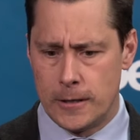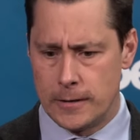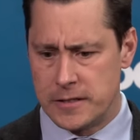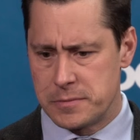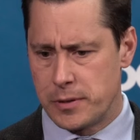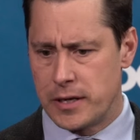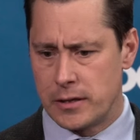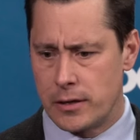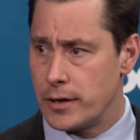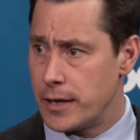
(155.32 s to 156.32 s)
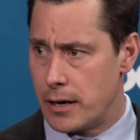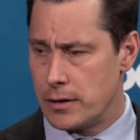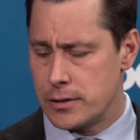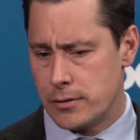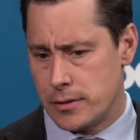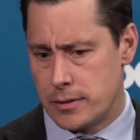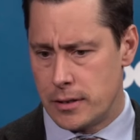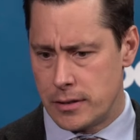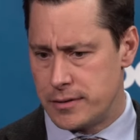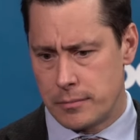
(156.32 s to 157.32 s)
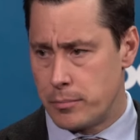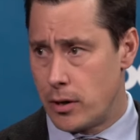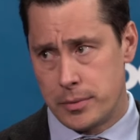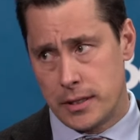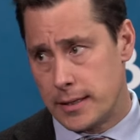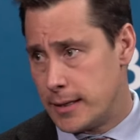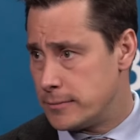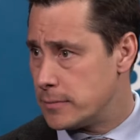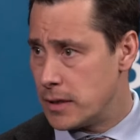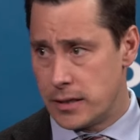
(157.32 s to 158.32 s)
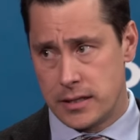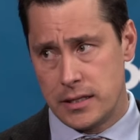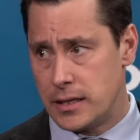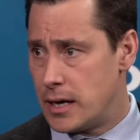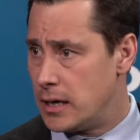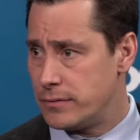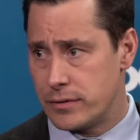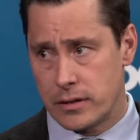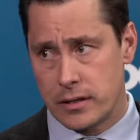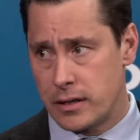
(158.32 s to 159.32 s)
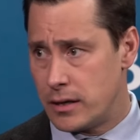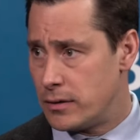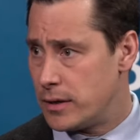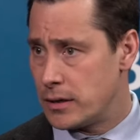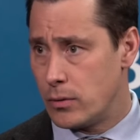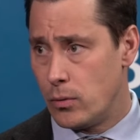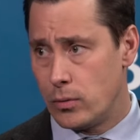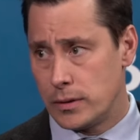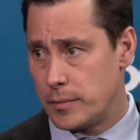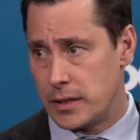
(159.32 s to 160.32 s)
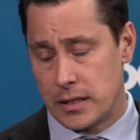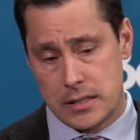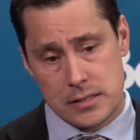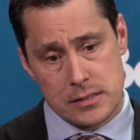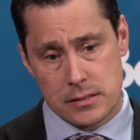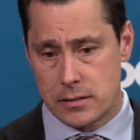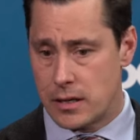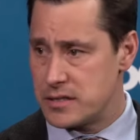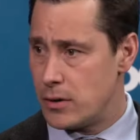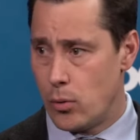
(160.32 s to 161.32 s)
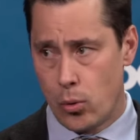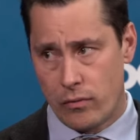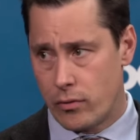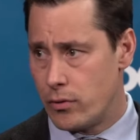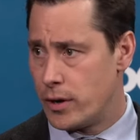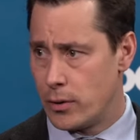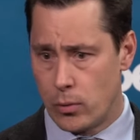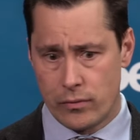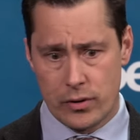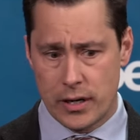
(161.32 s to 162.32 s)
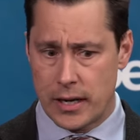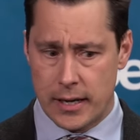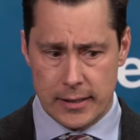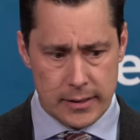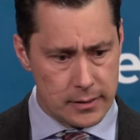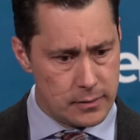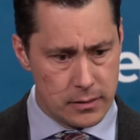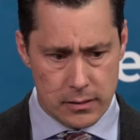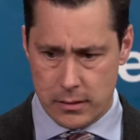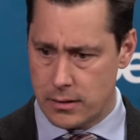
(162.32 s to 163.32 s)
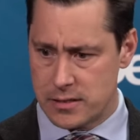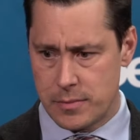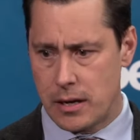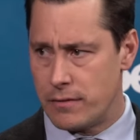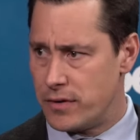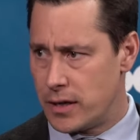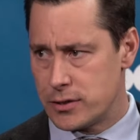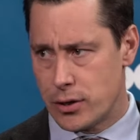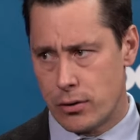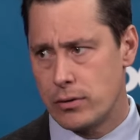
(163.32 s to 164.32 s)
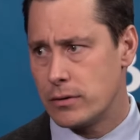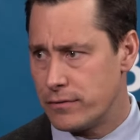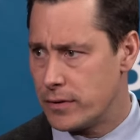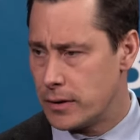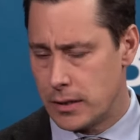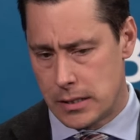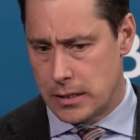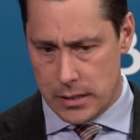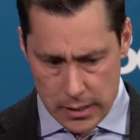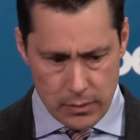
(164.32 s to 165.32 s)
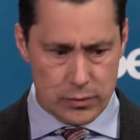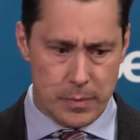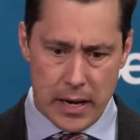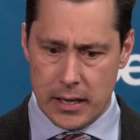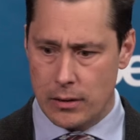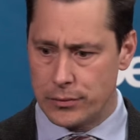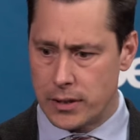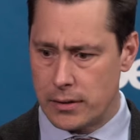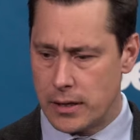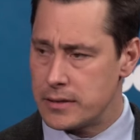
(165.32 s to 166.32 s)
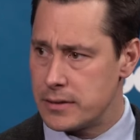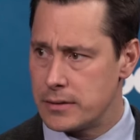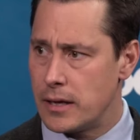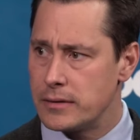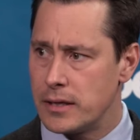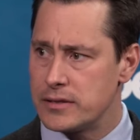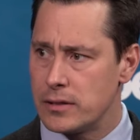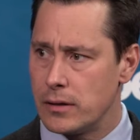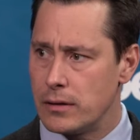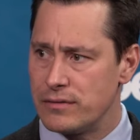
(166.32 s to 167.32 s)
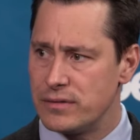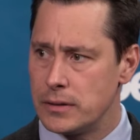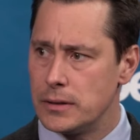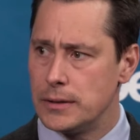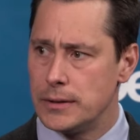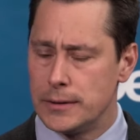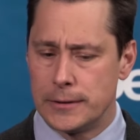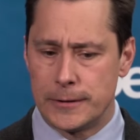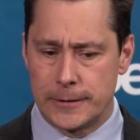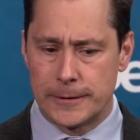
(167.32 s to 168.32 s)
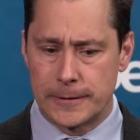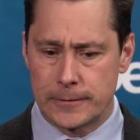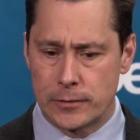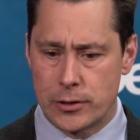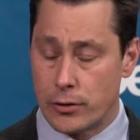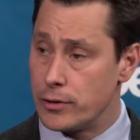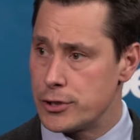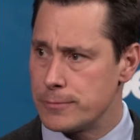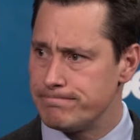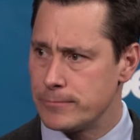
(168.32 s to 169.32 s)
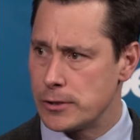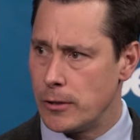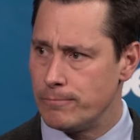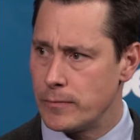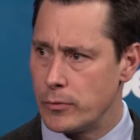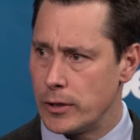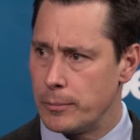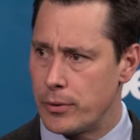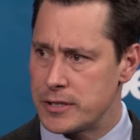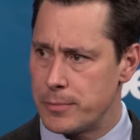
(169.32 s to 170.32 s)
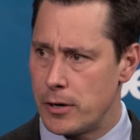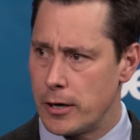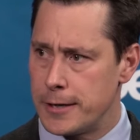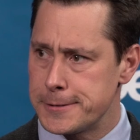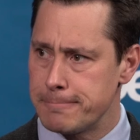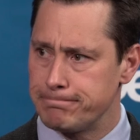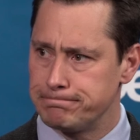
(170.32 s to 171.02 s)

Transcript: displaying a lot of character, and I think Bobby again, the guy in front of the net on that goal. I mean, he's does it over and over again, and doesn't matter if he gets hurt and if he goes back out there, and that takes a lot of courage. So really impressed by our guys.